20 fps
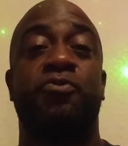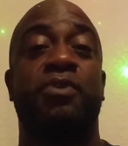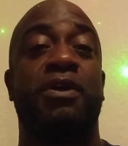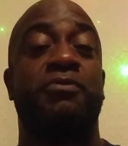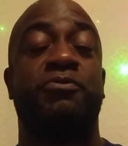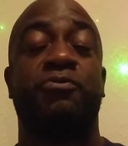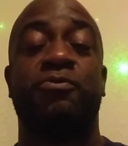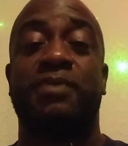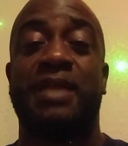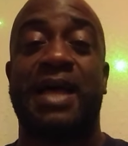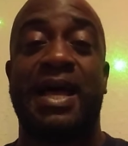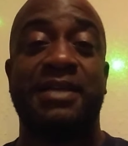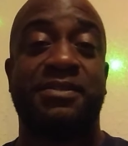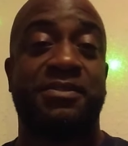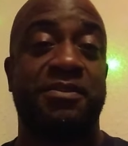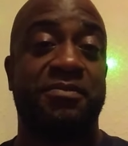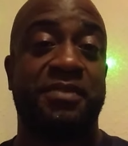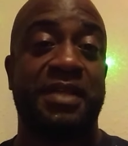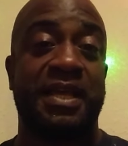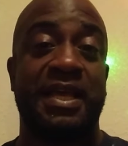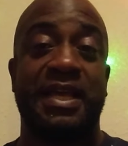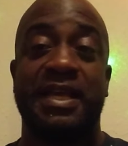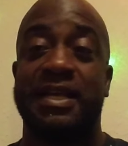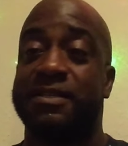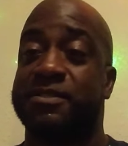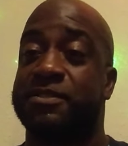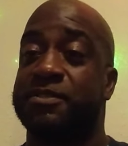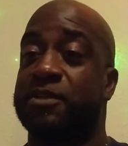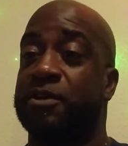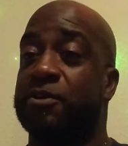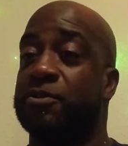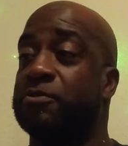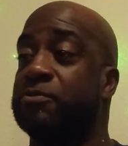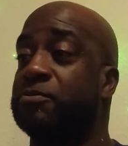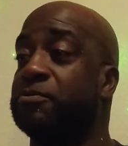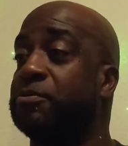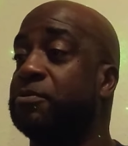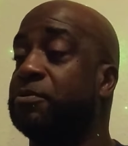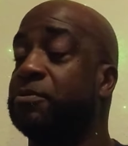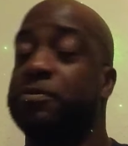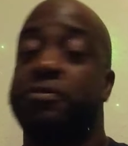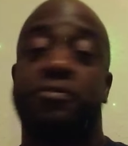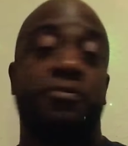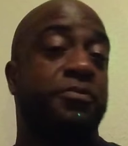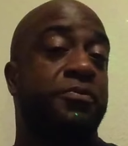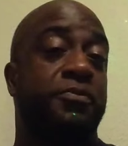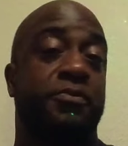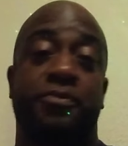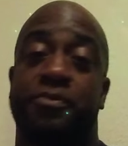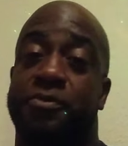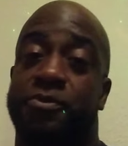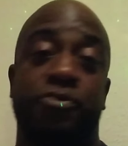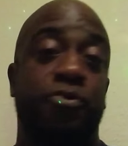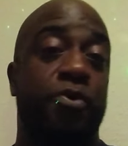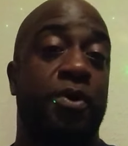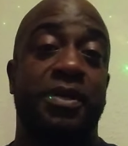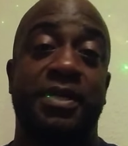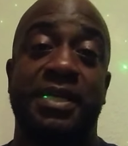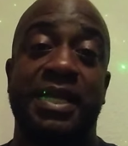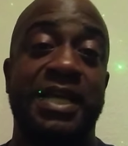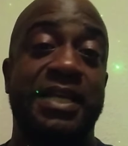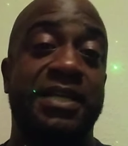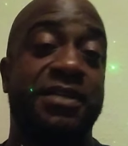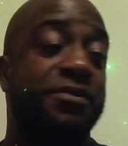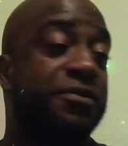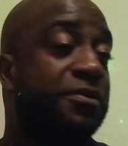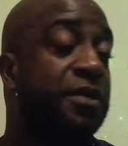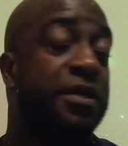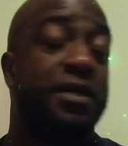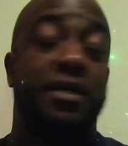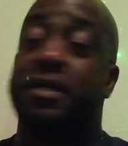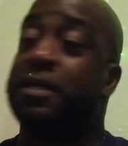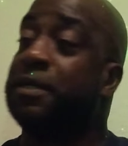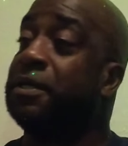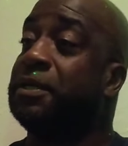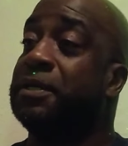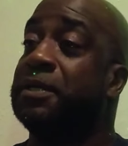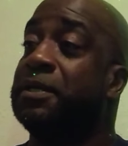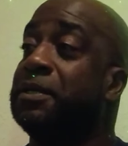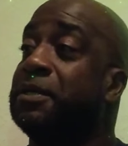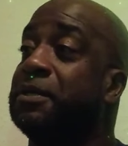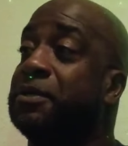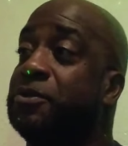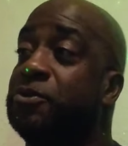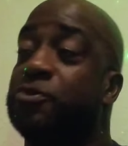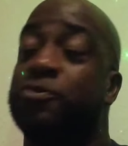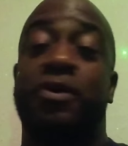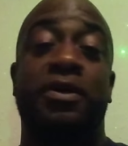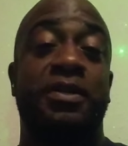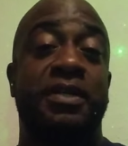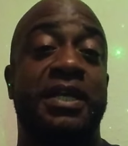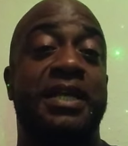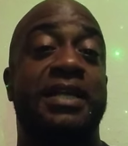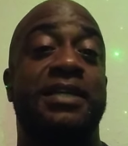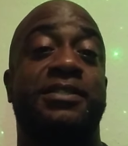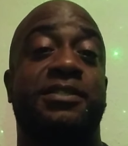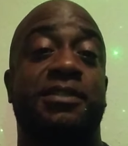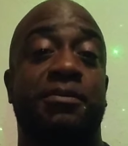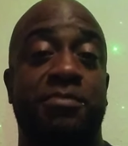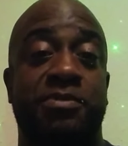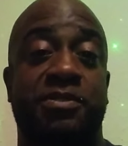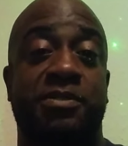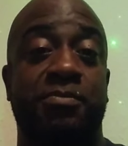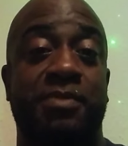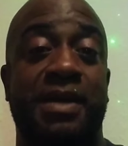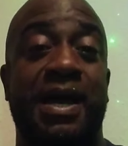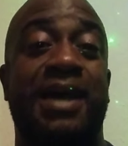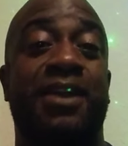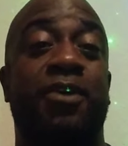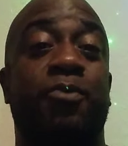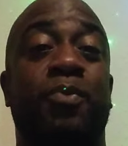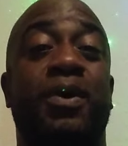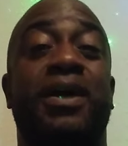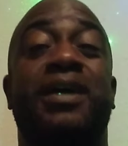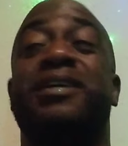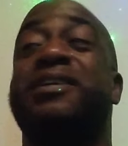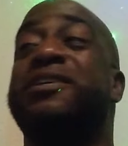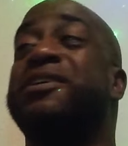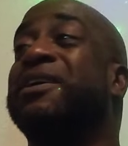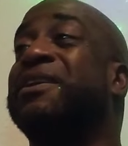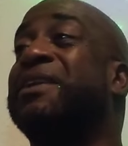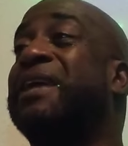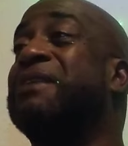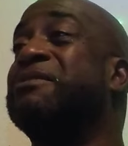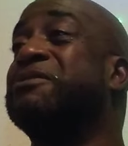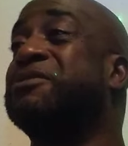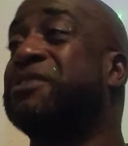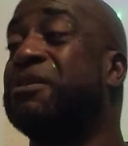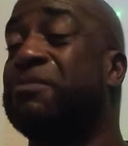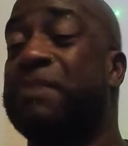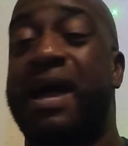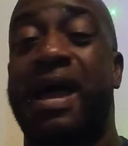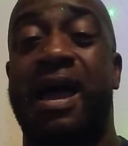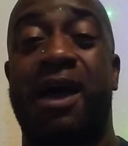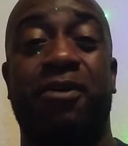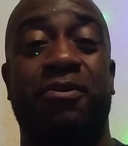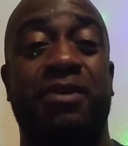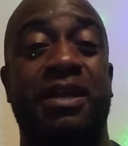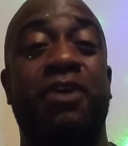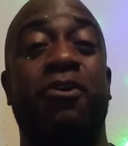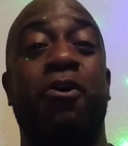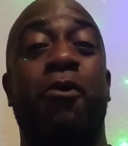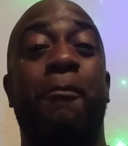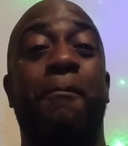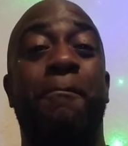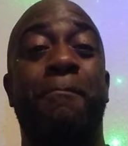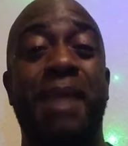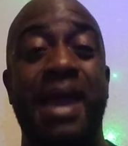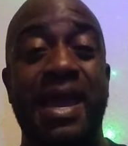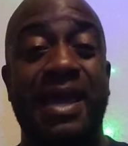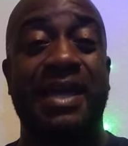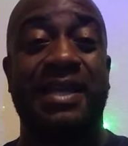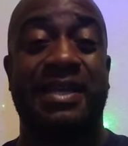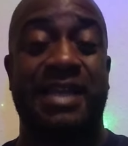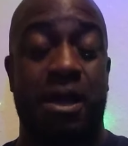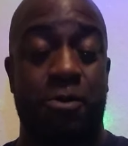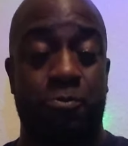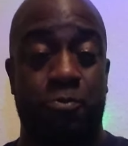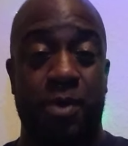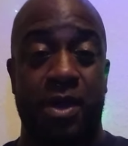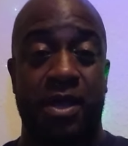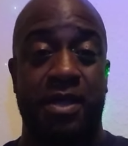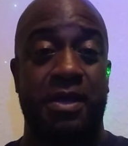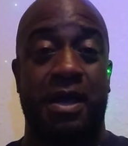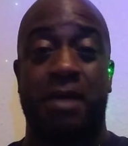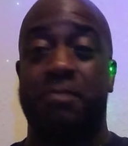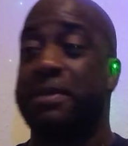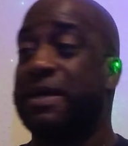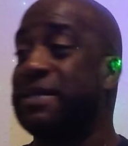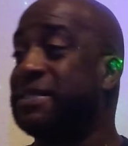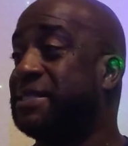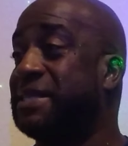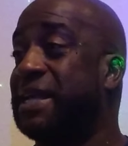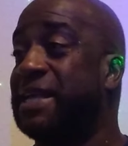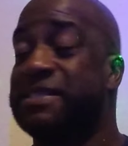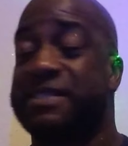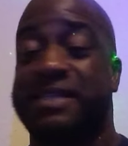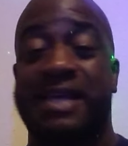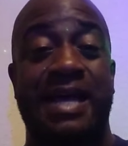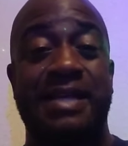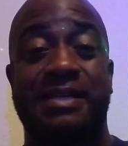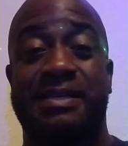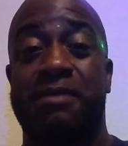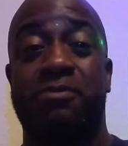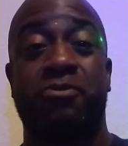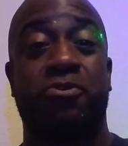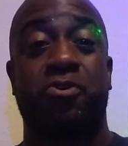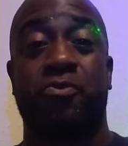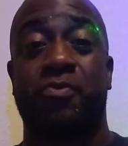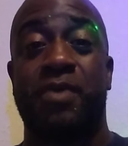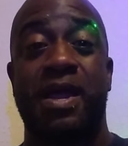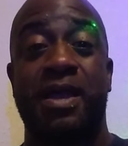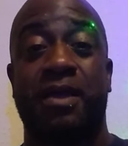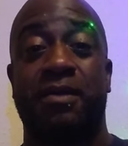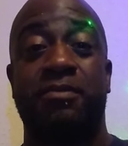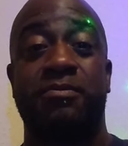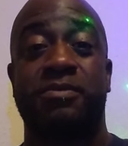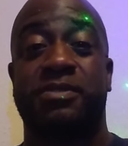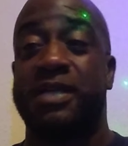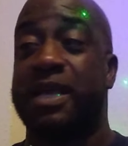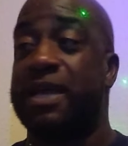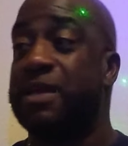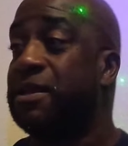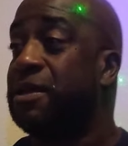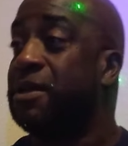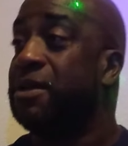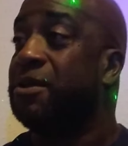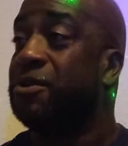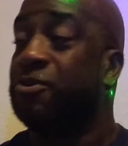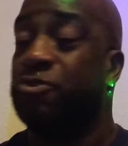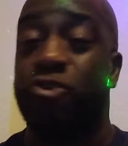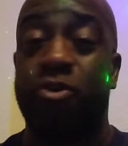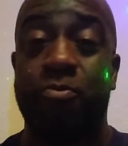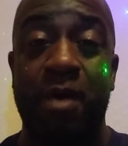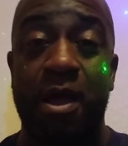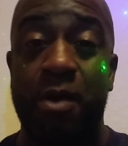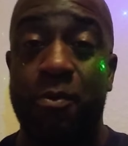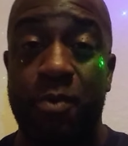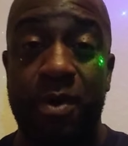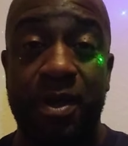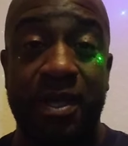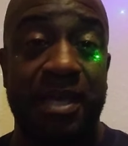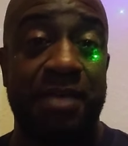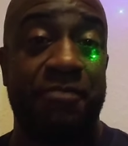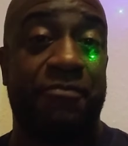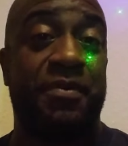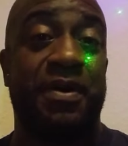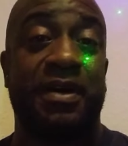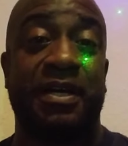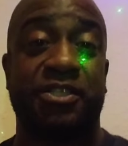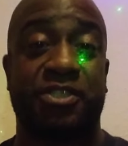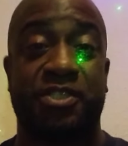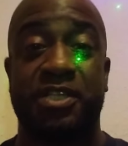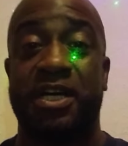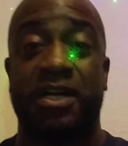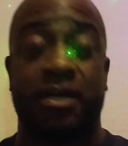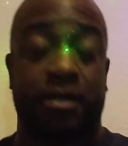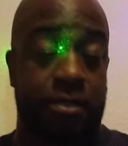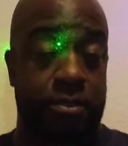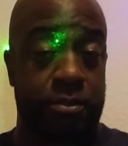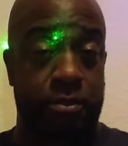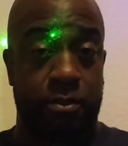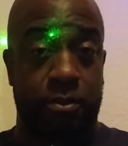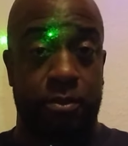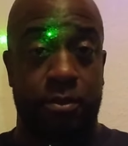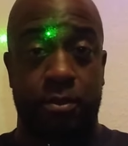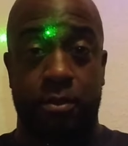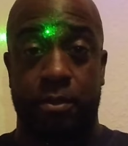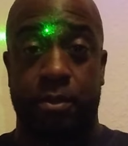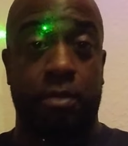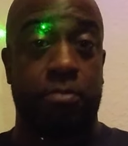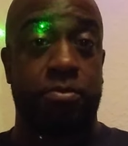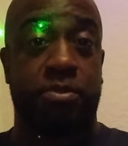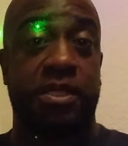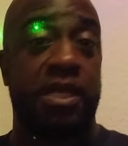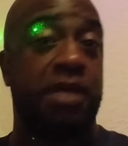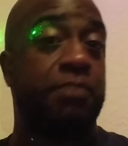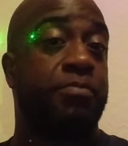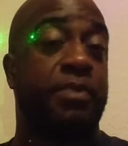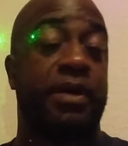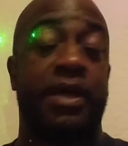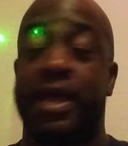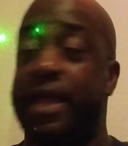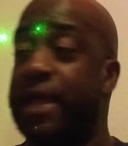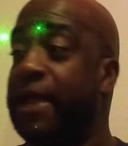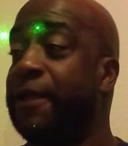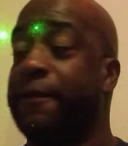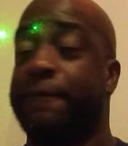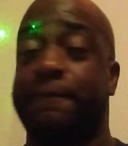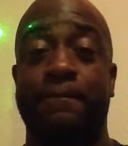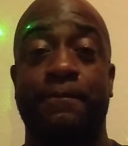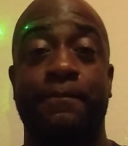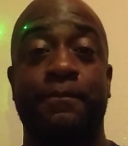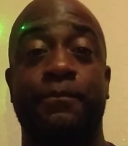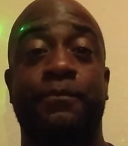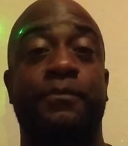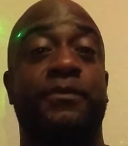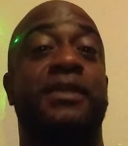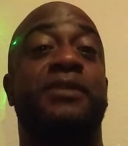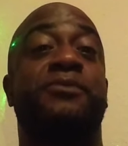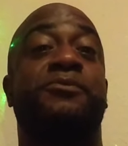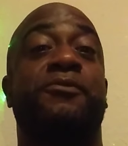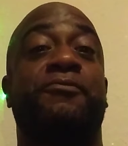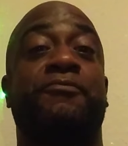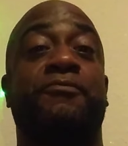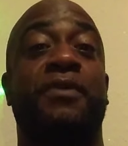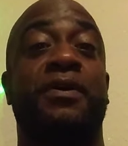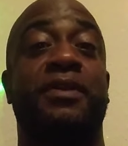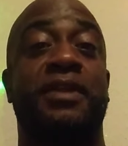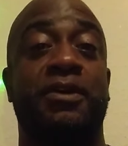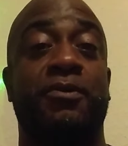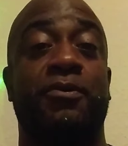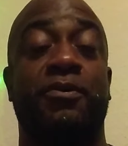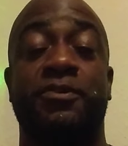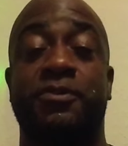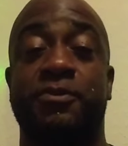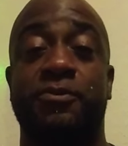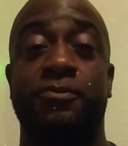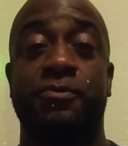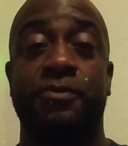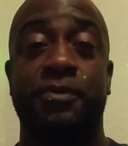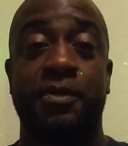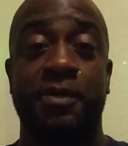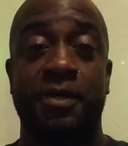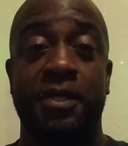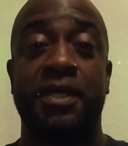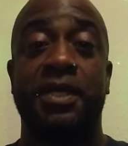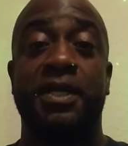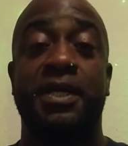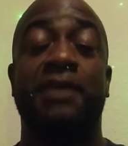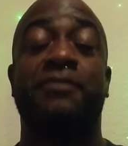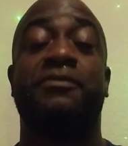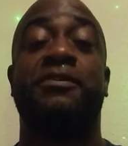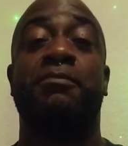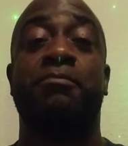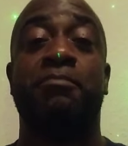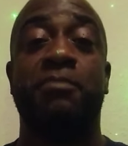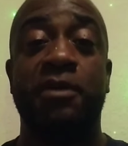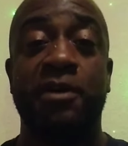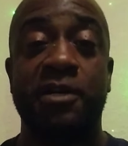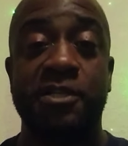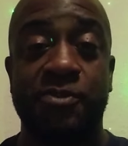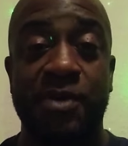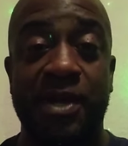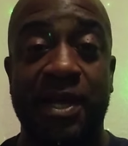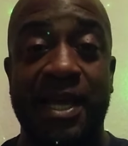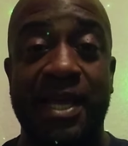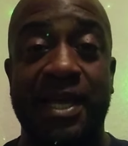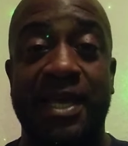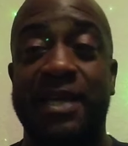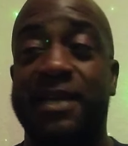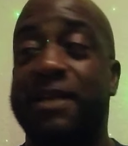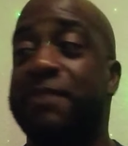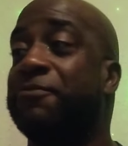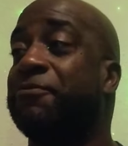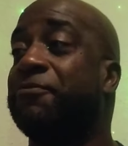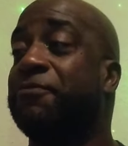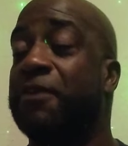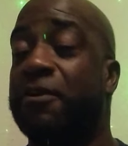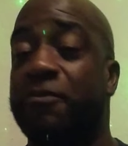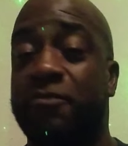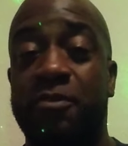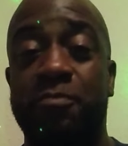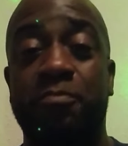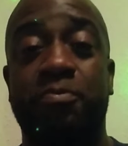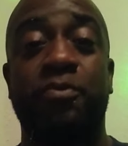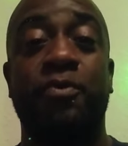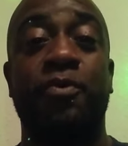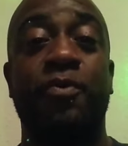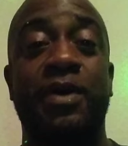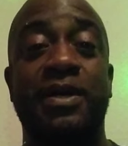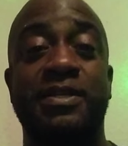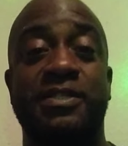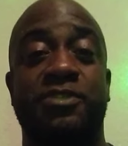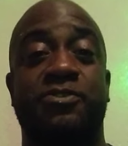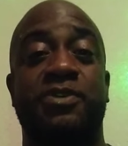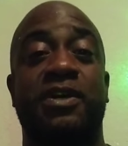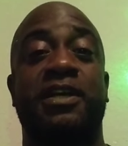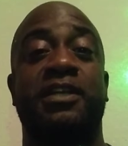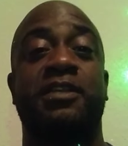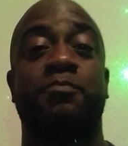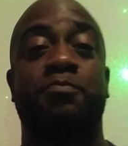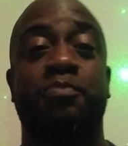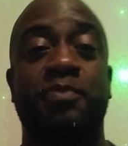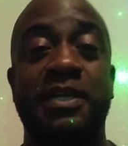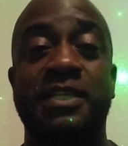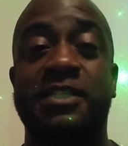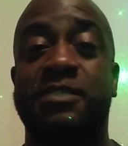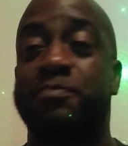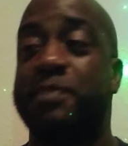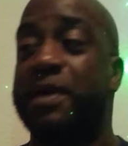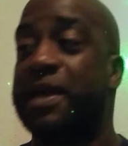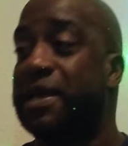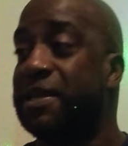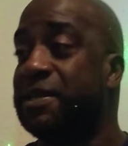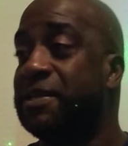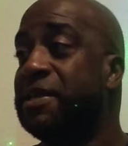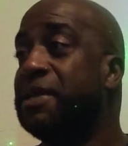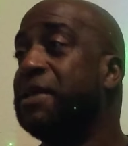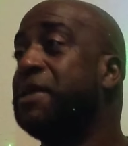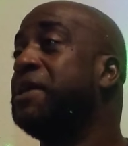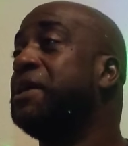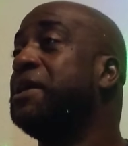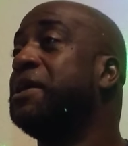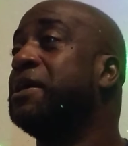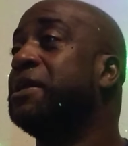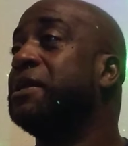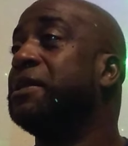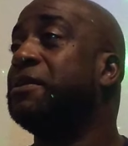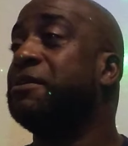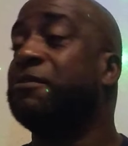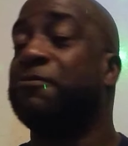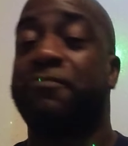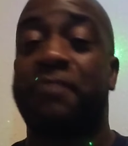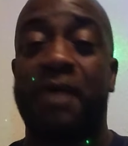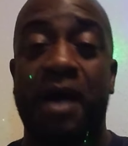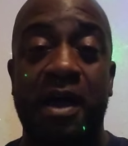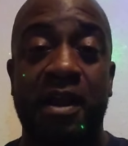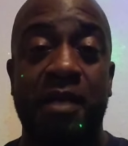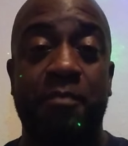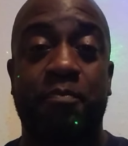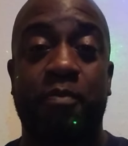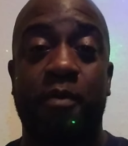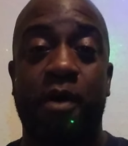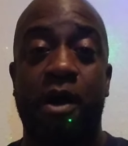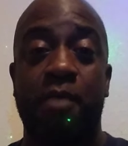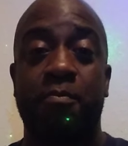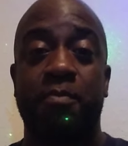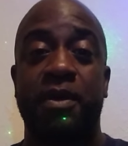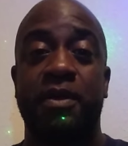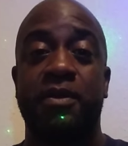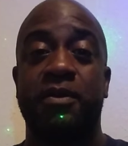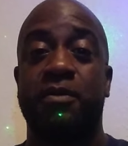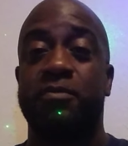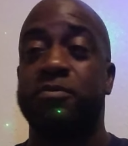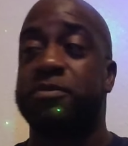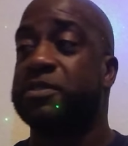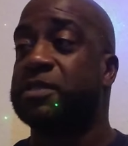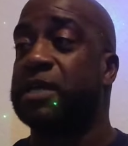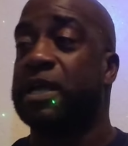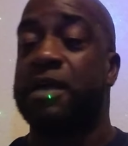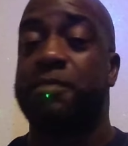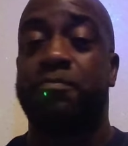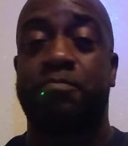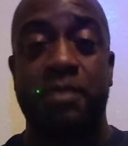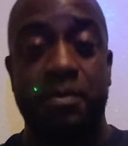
You got to do lots of things, you know. You're going to need it some kind of way in your life somehow. They're going to make it that way. I'm not saying it's goddamn correct. You know what I'm saying? Nobody want to get fucking stuck. You know what I'm saying? But, hey, this is the fuck they're going to do. If the military got to get it, federal employees, they try to get the policemen, the fire department, you know what I'm saying?